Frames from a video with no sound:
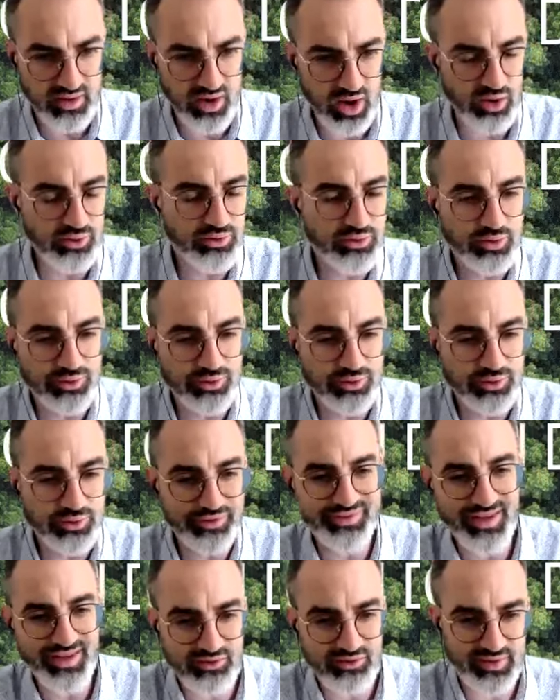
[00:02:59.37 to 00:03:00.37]
on the
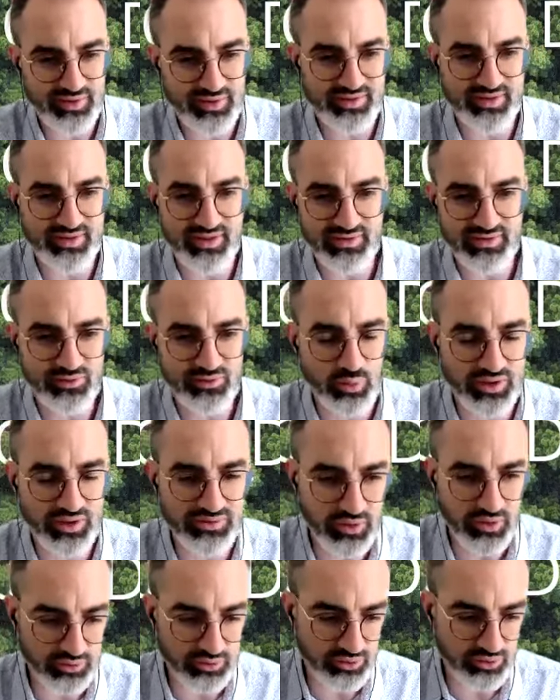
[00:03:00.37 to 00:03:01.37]
side of business, it was
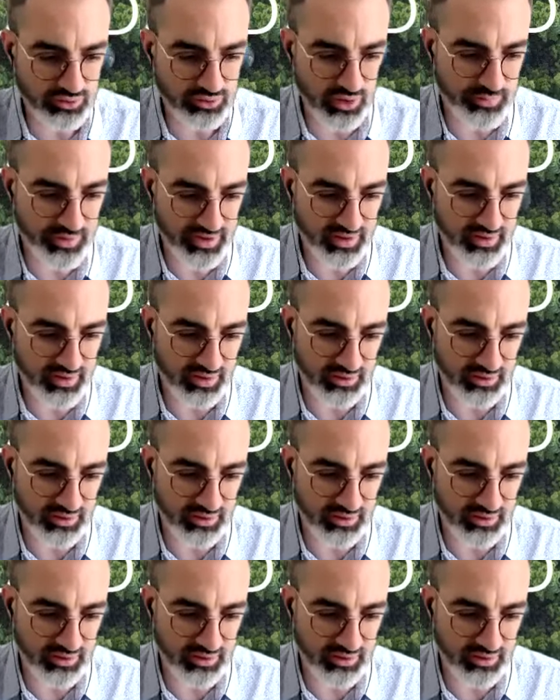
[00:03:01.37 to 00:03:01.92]
not a topic